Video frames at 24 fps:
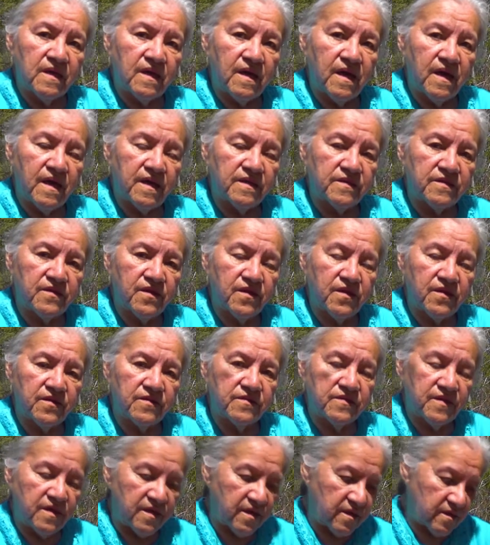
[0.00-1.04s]
And
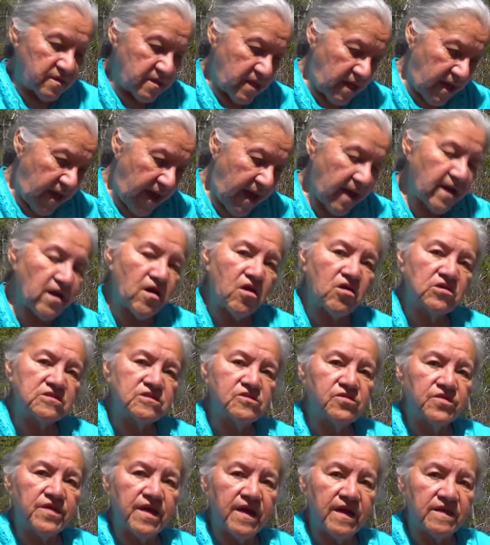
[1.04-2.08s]
they hang on
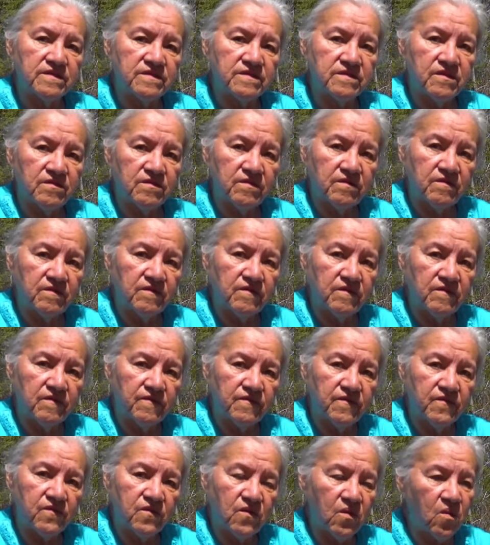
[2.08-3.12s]
to that
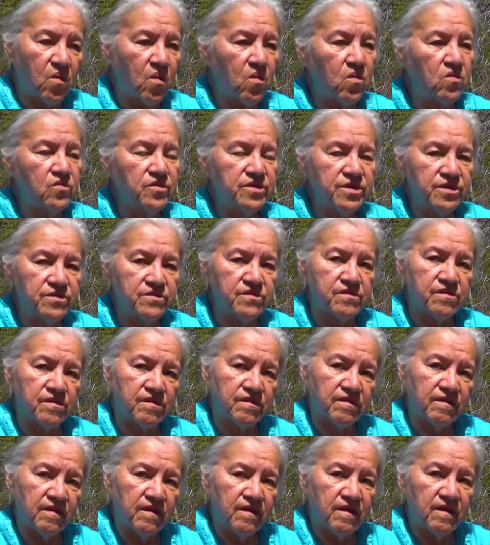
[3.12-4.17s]
for a whole year
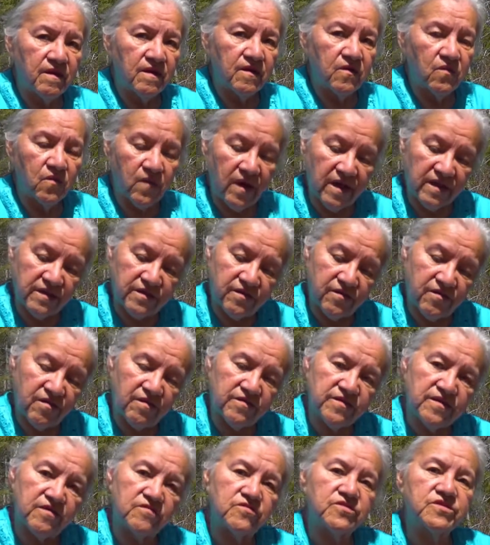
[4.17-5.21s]
while they're
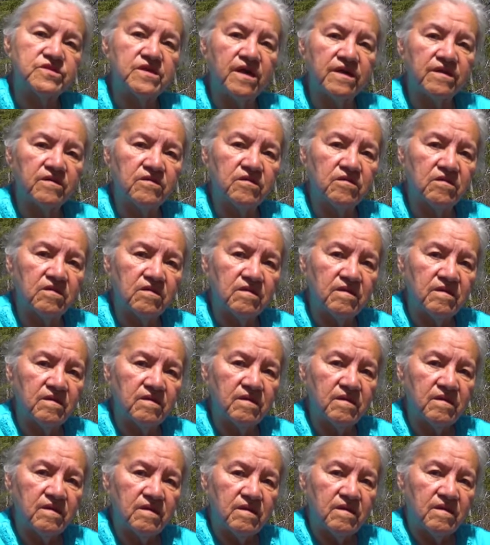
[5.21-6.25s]
on their cycle.
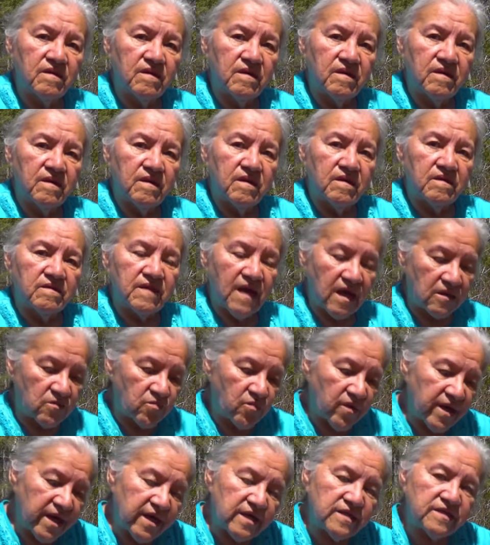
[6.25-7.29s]
That
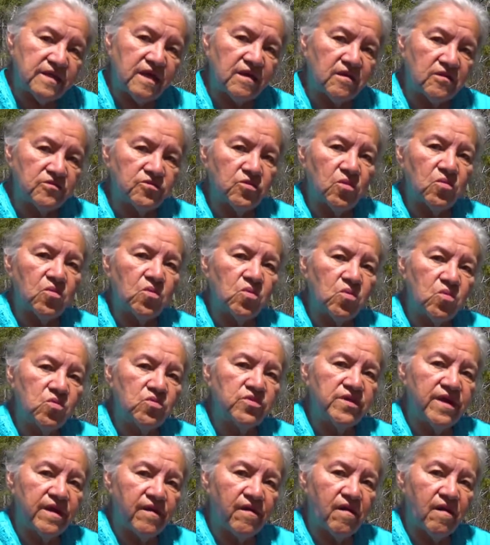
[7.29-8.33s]
way they'll know who
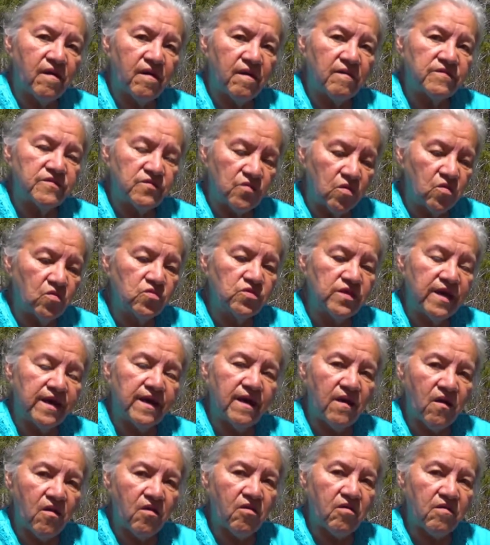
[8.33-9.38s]
they
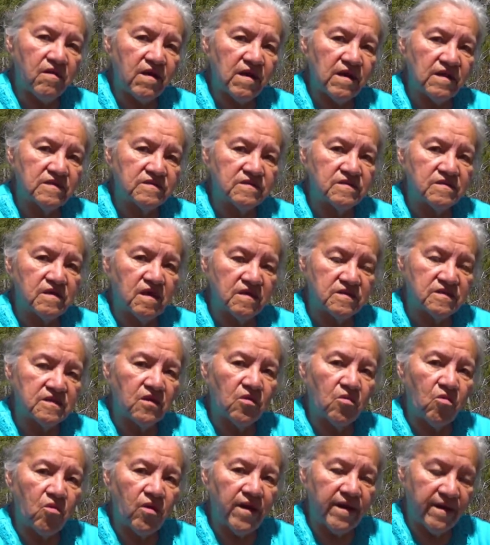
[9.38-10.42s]
are as a
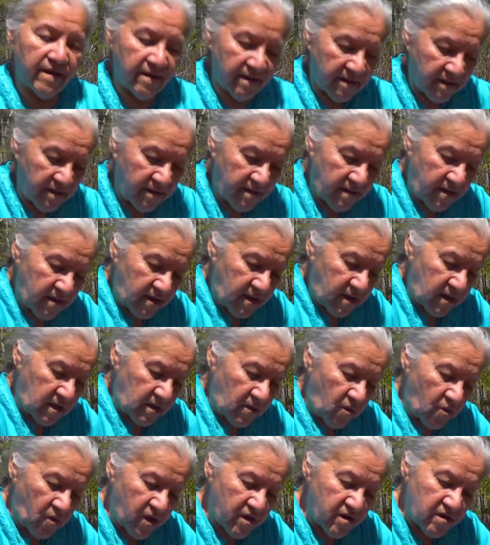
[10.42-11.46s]
kwe.
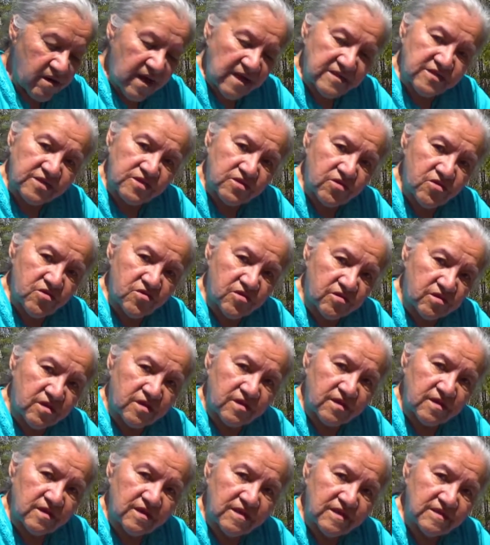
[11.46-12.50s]
Wear that
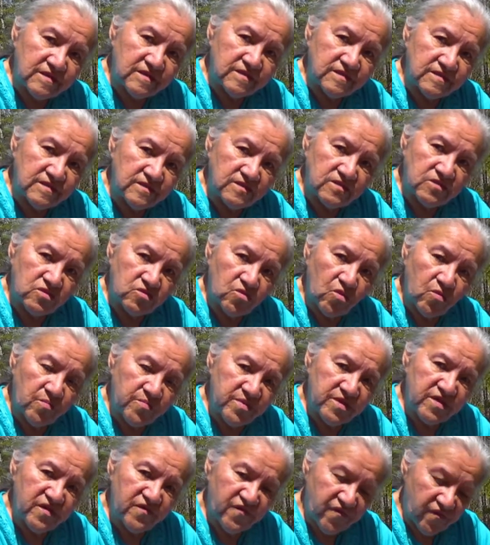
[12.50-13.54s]
skirt. Don't
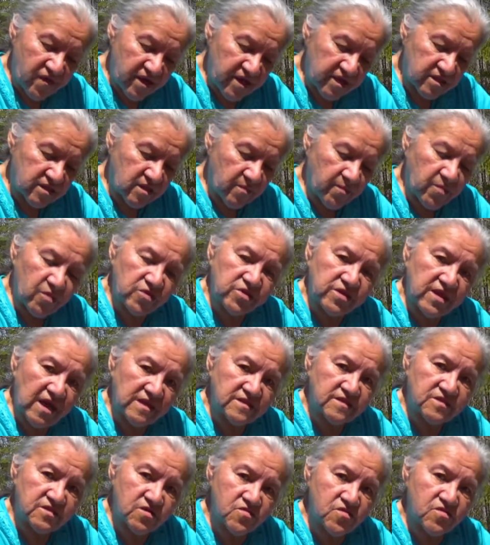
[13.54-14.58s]
be afraid to put
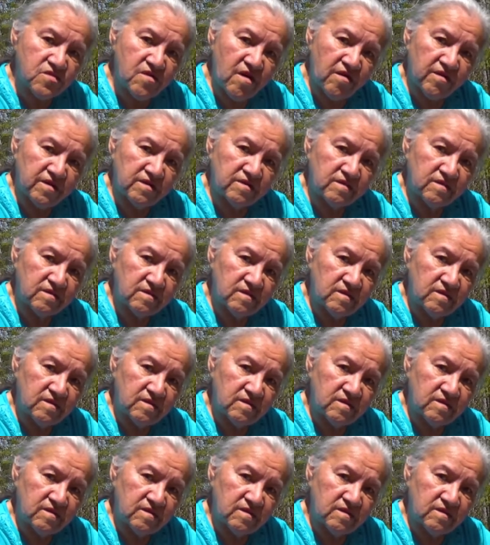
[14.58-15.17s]
that skirt on.